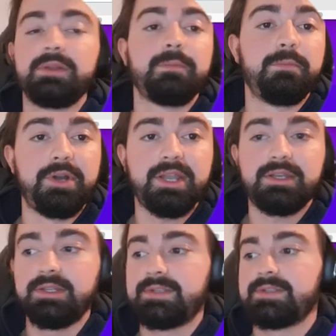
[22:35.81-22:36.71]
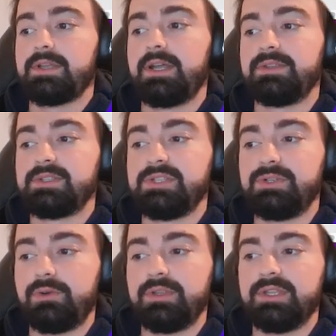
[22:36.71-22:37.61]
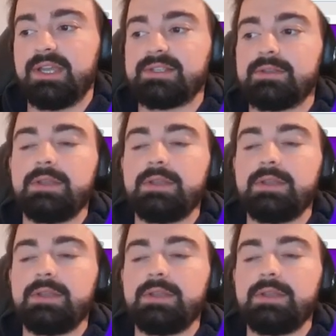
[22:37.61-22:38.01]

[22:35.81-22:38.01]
brackets, and the 0 index.